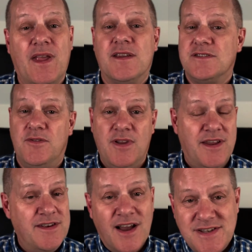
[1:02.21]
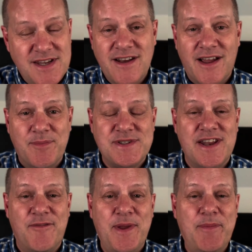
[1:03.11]
So
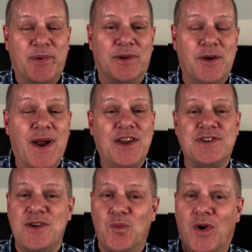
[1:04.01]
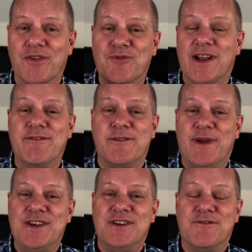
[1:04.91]
99% of people who actually want real
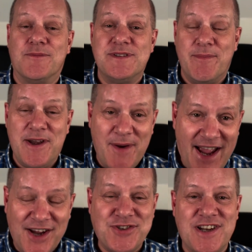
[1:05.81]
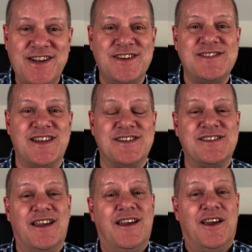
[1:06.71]
information from somebody who actually does
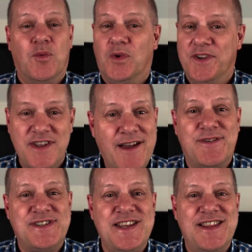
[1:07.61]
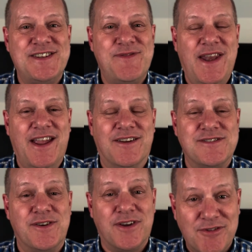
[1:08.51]
this will never see this video.
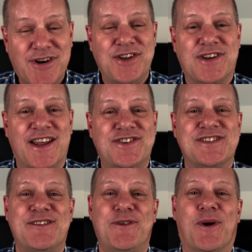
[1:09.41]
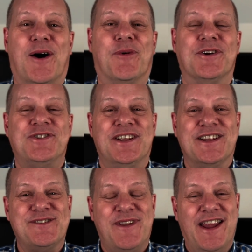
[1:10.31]
So congratulations if you are watching
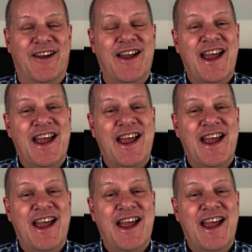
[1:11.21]
this video.